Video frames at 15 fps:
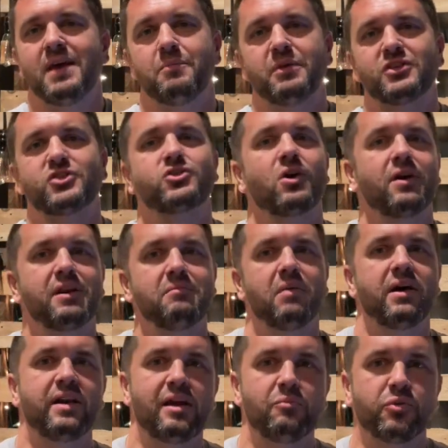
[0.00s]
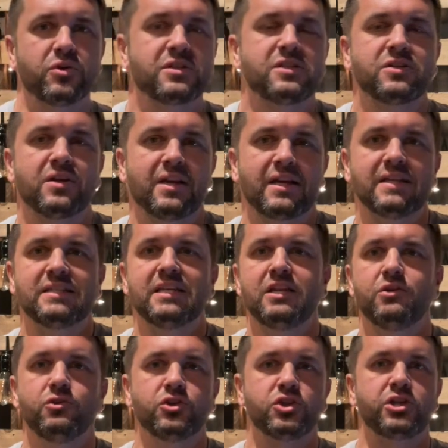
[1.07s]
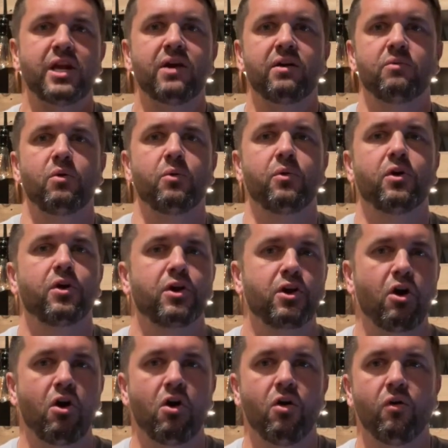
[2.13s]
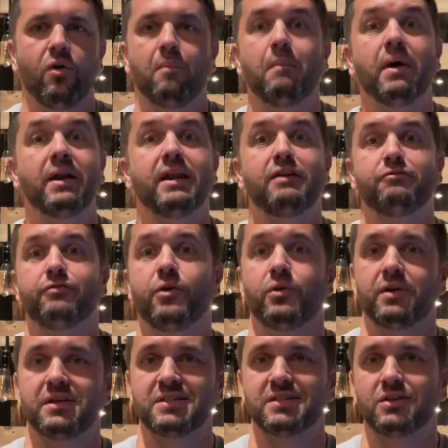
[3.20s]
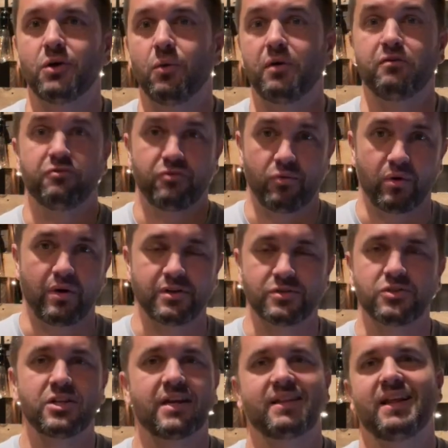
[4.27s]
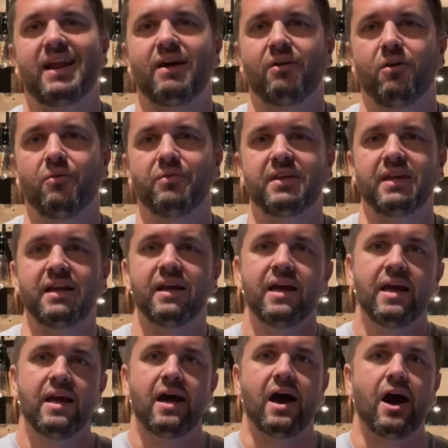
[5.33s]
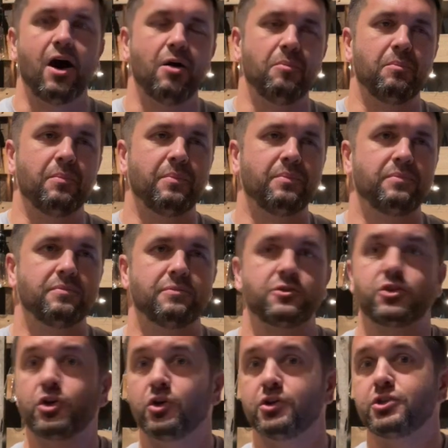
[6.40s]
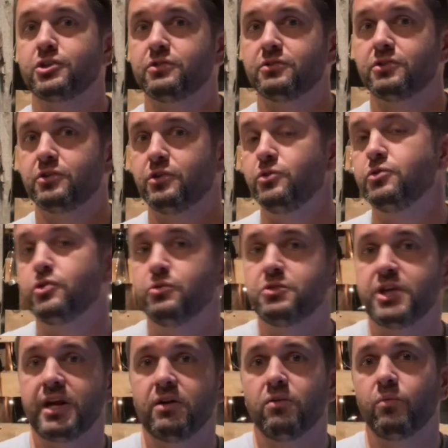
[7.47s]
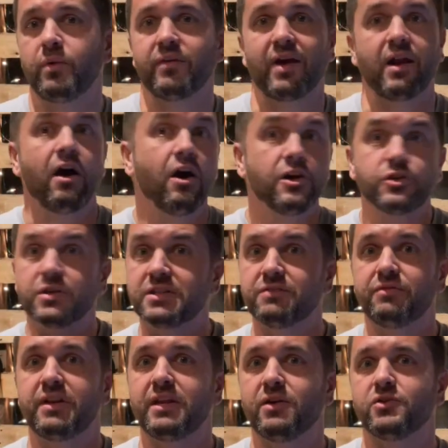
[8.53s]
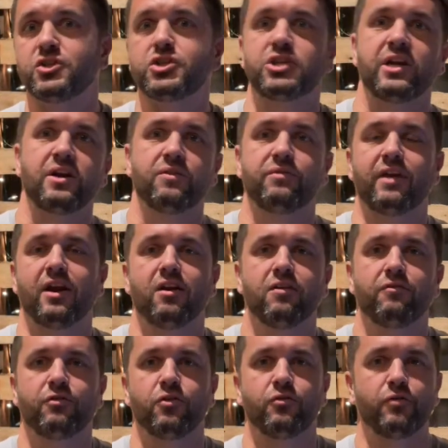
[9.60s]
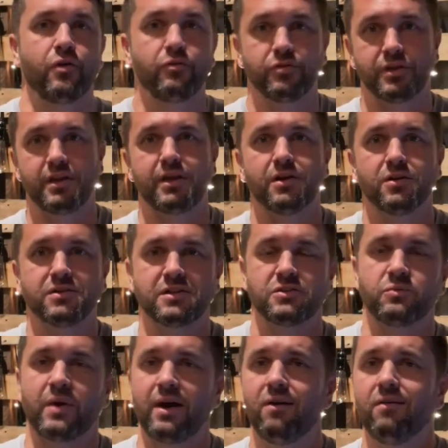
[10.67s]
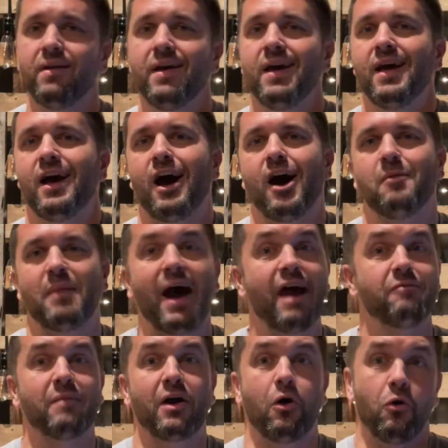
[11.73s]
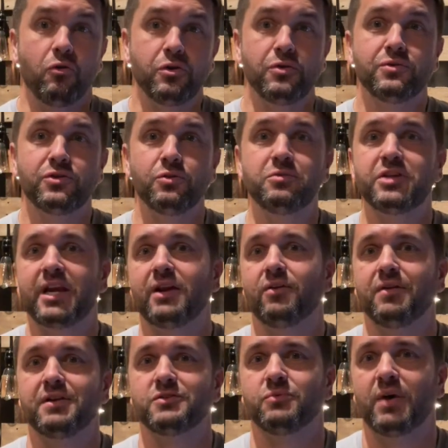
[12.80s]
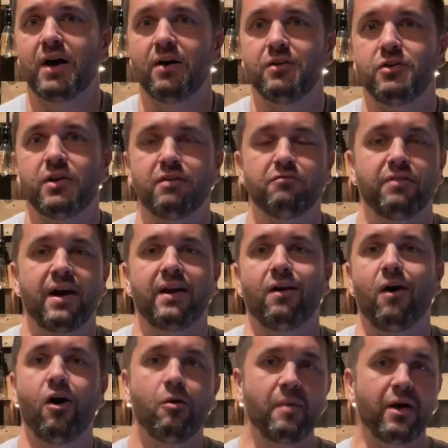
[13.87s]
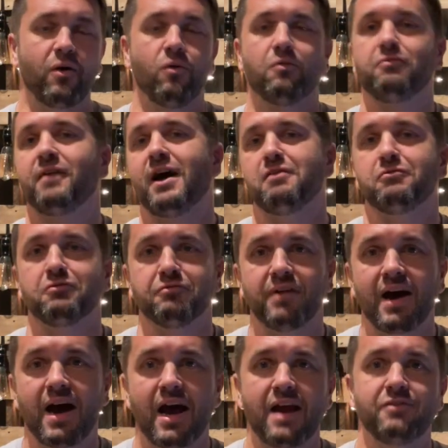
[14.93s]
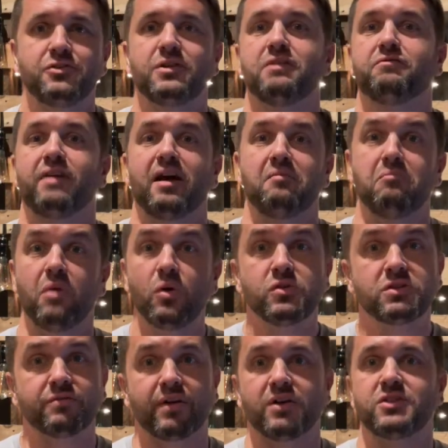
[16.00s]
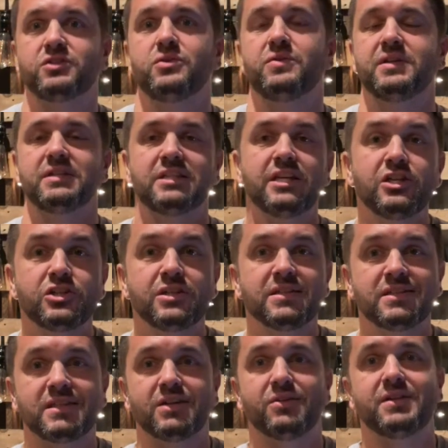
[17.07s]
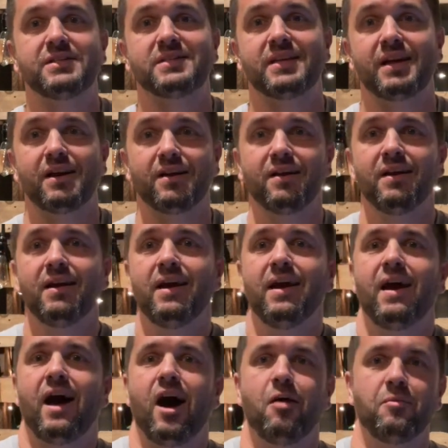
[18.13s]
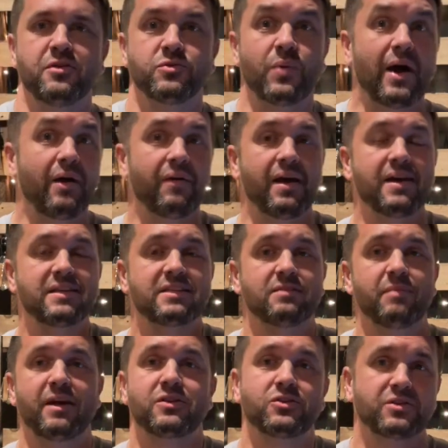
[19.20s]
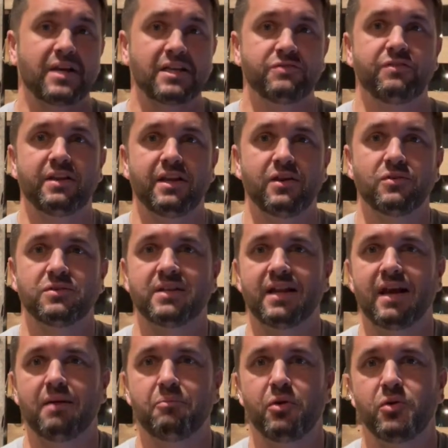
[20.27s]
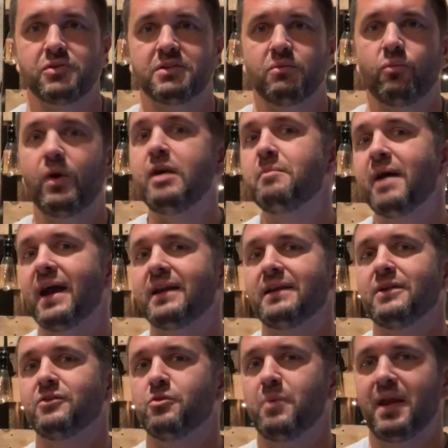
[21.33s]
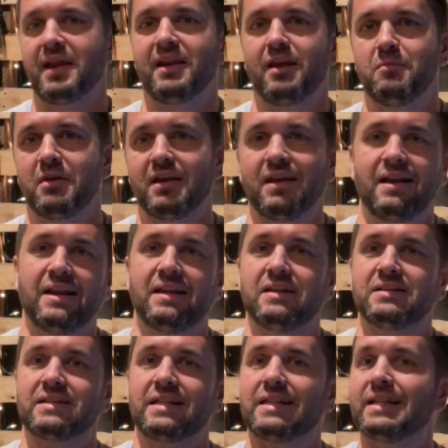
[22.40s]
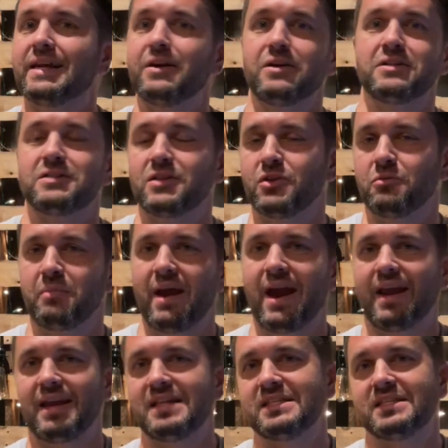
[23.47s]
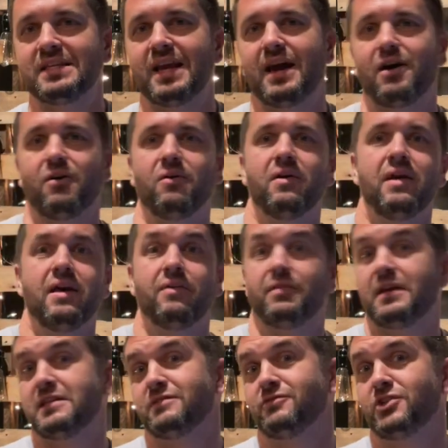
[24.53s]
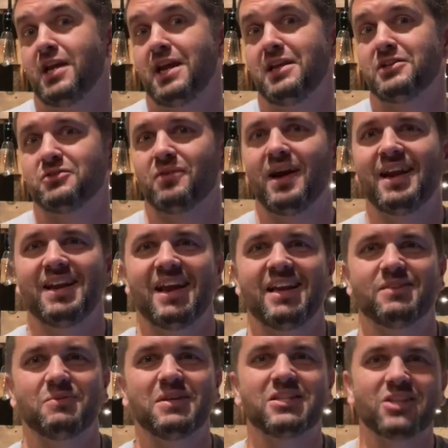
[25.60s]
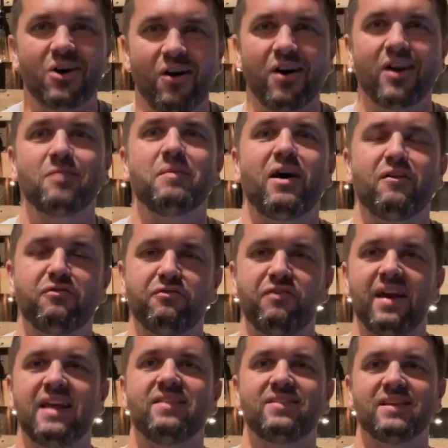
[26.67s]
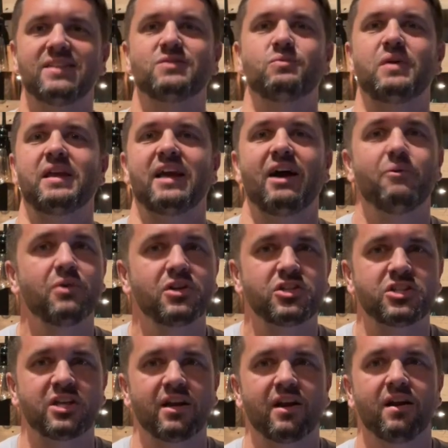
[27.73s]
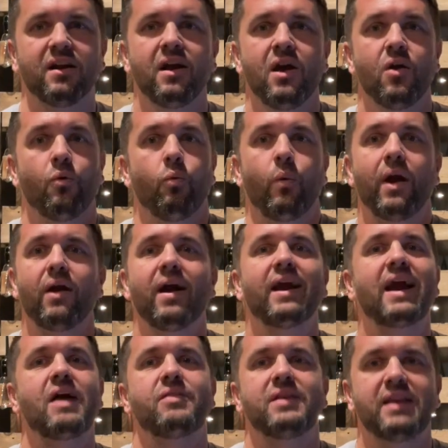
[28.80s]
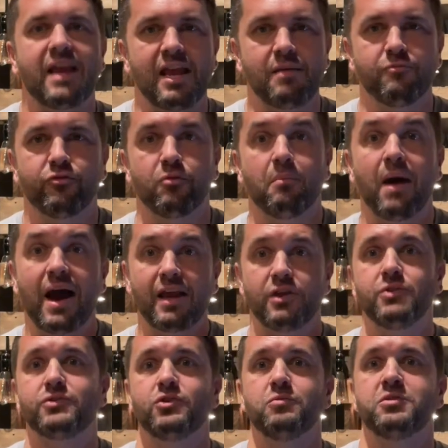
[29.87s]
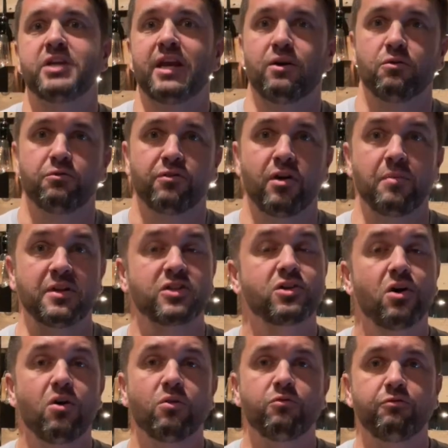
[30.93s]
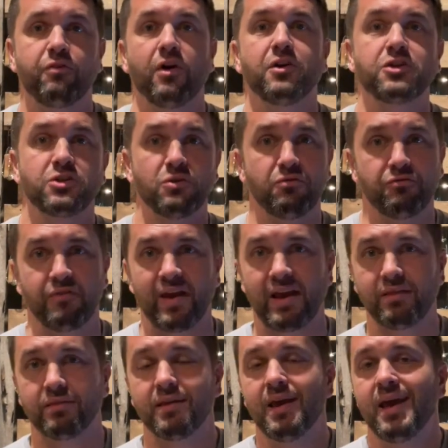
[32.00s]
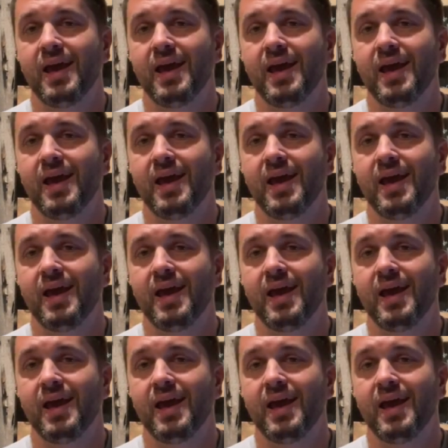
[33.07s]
But starting Monday, Brooks is going to continue sharing what we're going to call Monday Focus going forward. So check that out on the church YouTube channel. We've got hundreds of videos shared there for over the years as well. I have my own YouTube channel as well, and you can find all my old 5 for 5s. You can find most of our student teaching series there, as well as some exercise videos that I posted way back during the pandemic. And it is hilarious to look back and see how things have changed, right? As we talk about faith this week, I want to share where I got the name for my YouTube channel from. It's called Functional Faith.